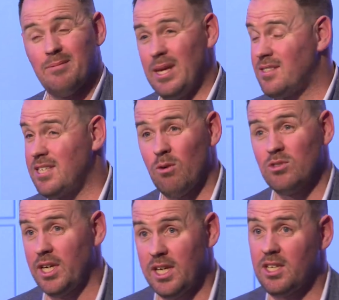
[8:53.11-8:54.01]
It
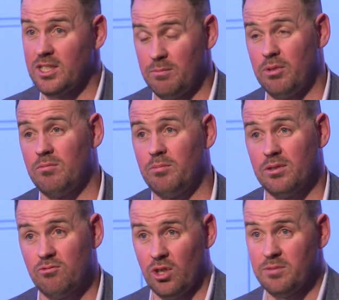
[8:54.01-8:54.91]
sounds like it doesn't,
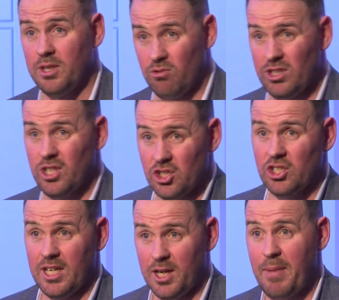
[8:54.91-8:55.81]
but trust me, the research
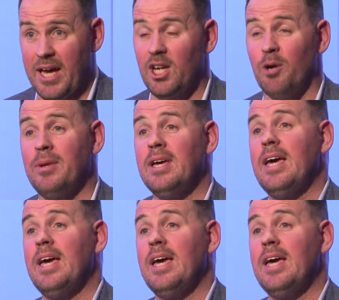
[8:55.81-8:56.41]
is there to back it up.